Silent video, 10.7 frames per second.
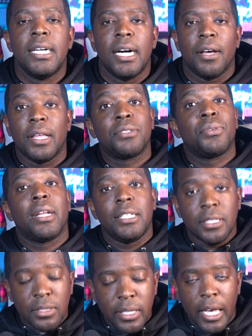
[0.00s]
Uh, that's why they
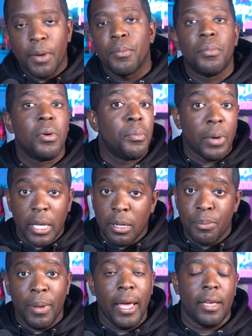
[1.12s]
just kept bringing
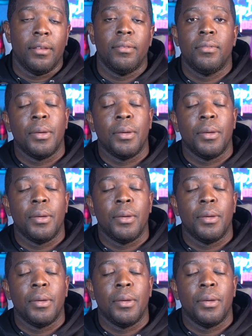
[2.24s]
him back.